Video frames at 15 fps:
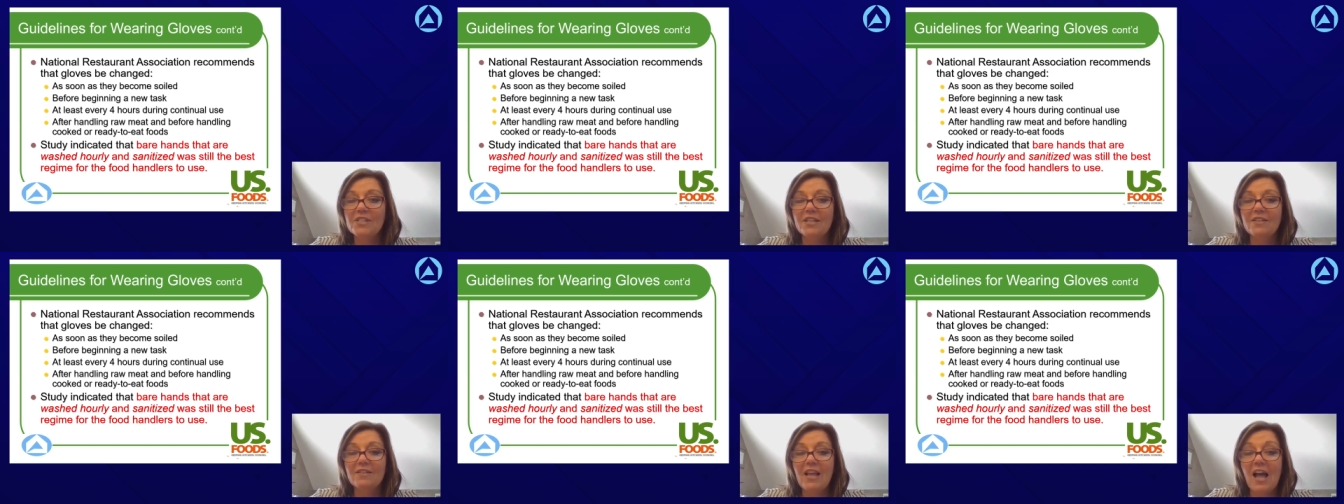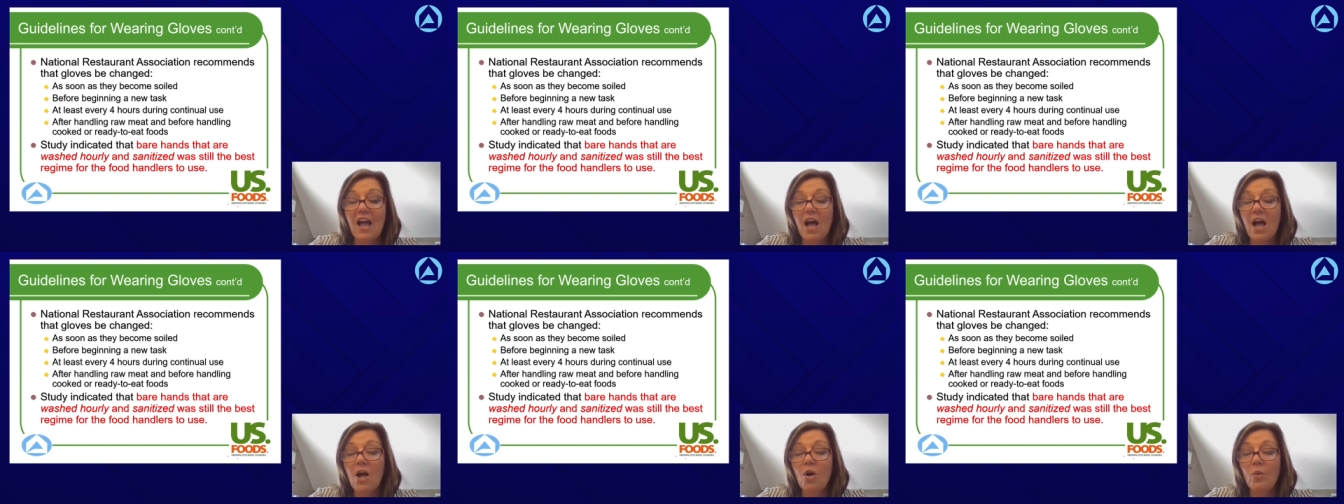And I
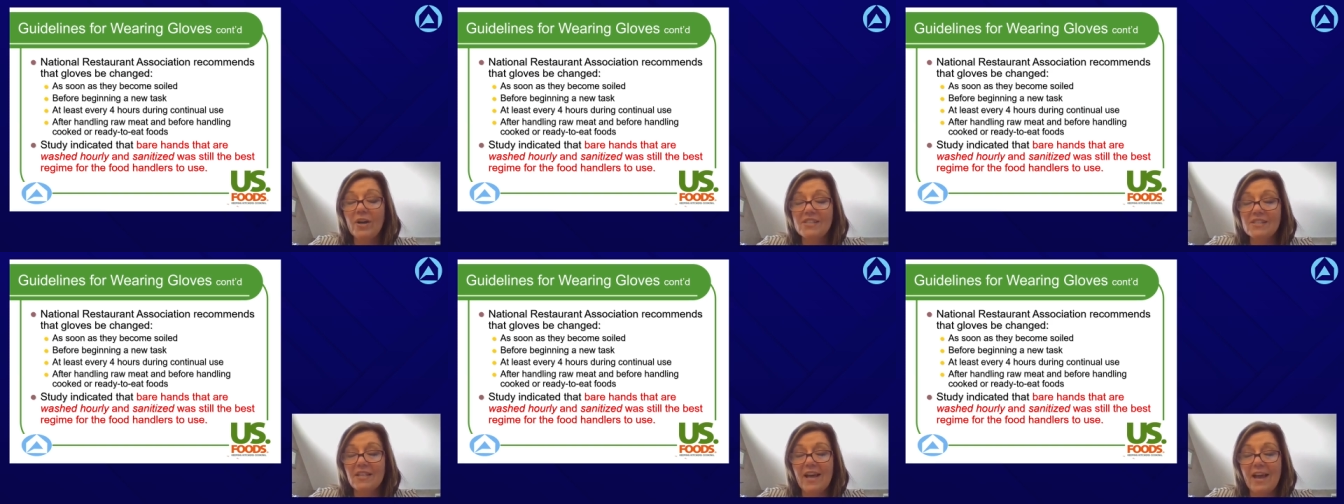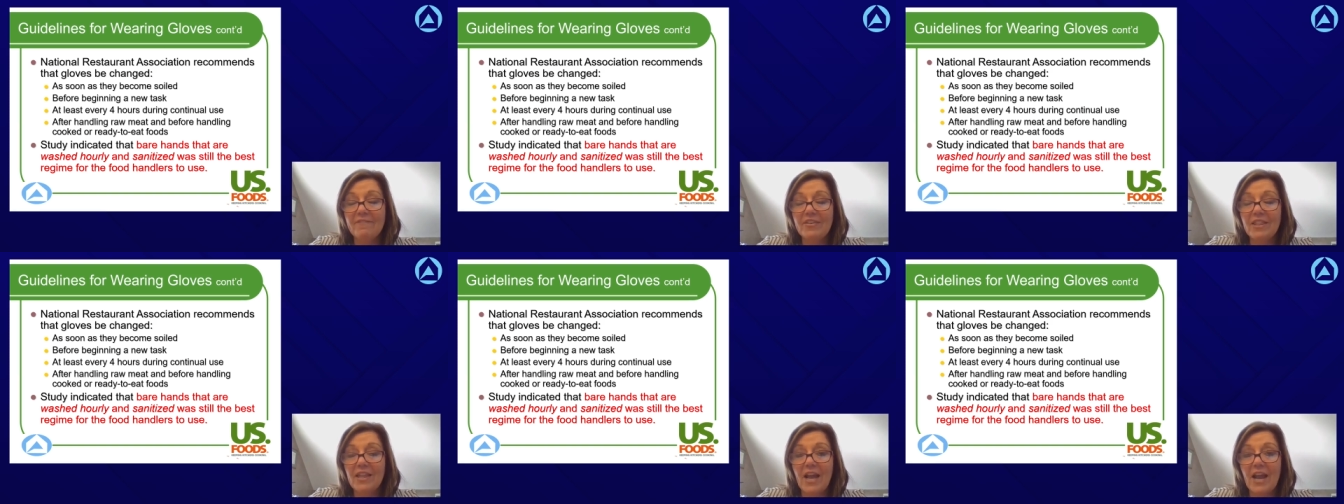always laugh
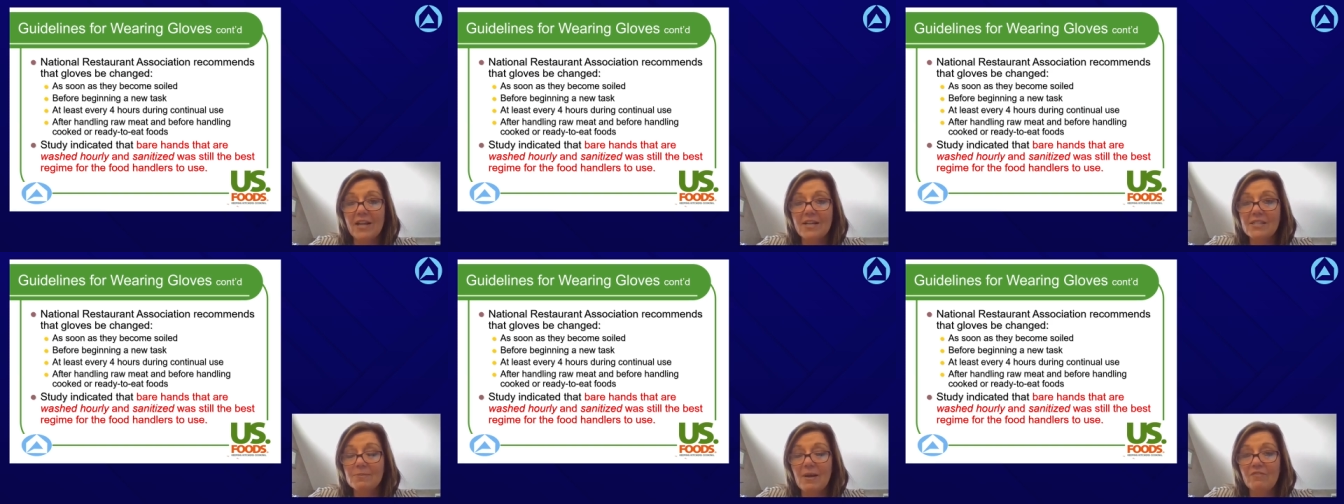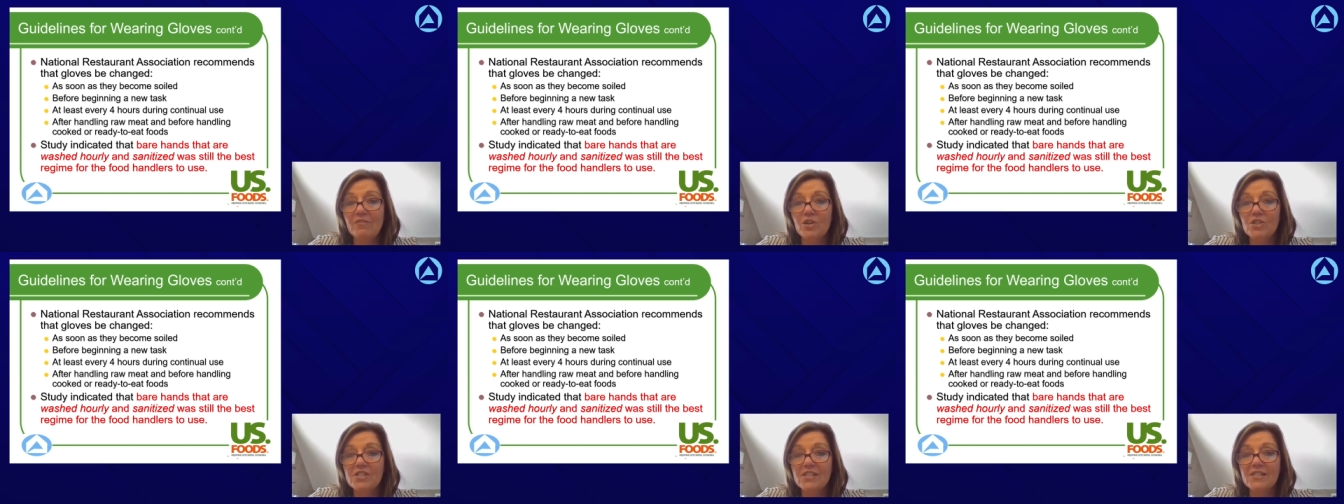at that because my
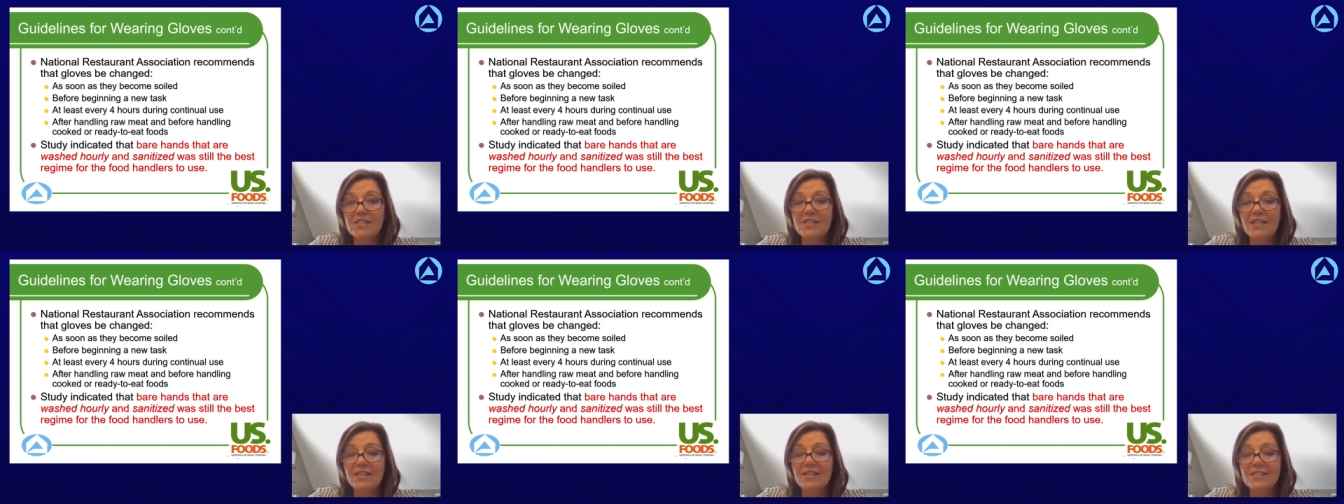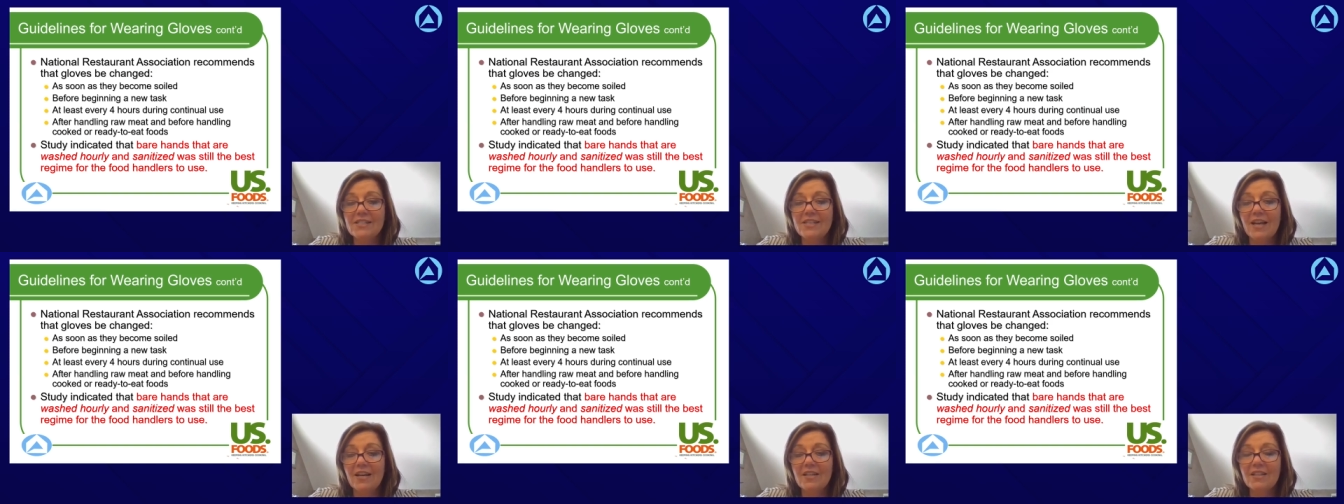first instinct is,
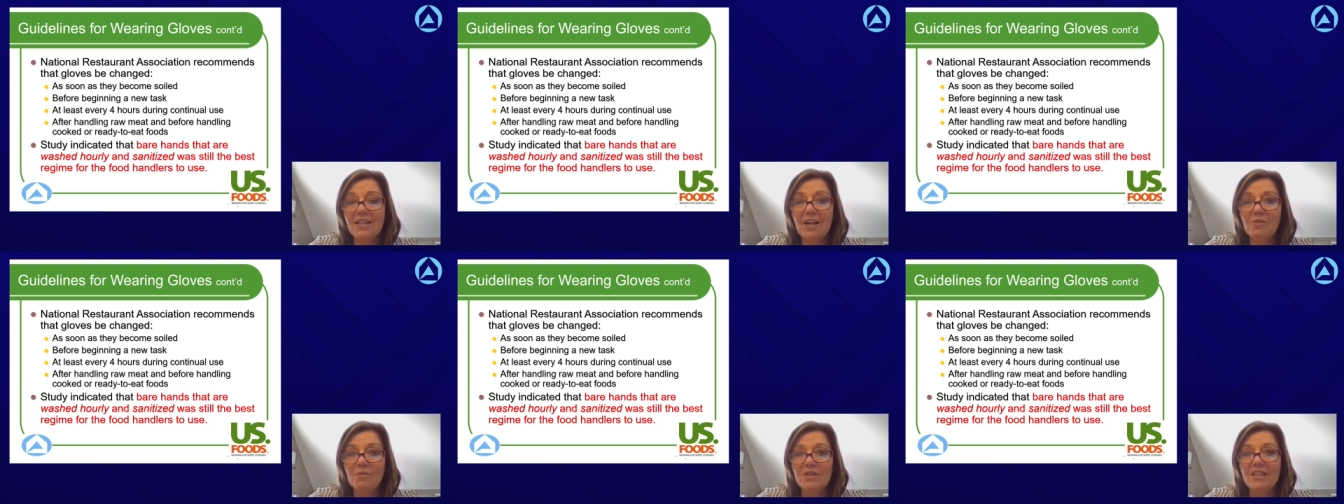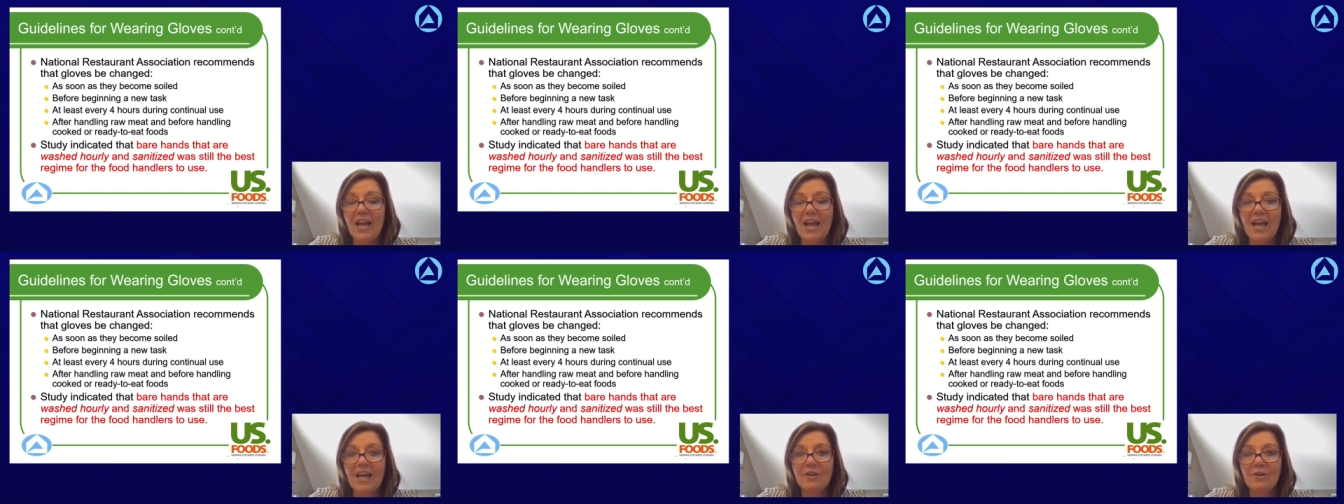yeah, good luck with that.